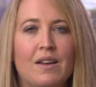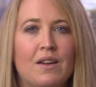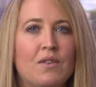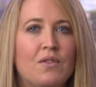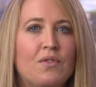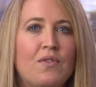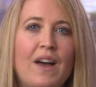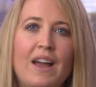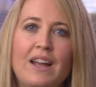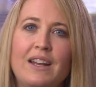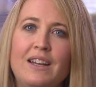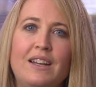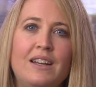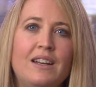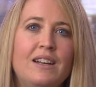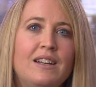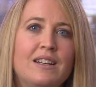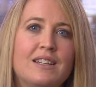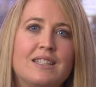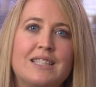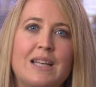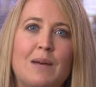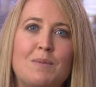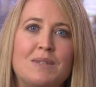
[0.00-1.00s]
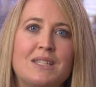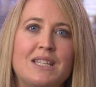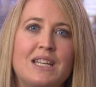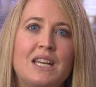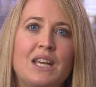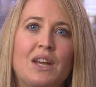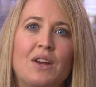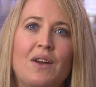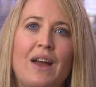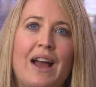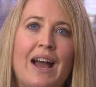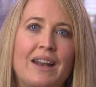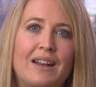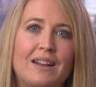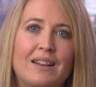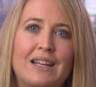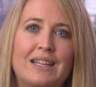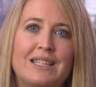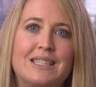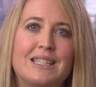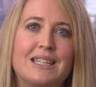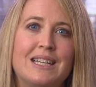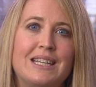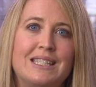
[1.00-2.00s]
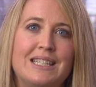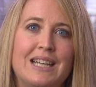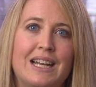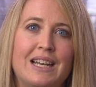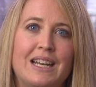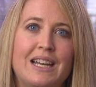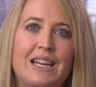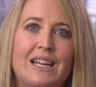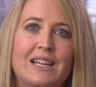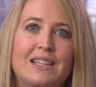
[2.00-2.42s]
Finding and accepting your adolescent identity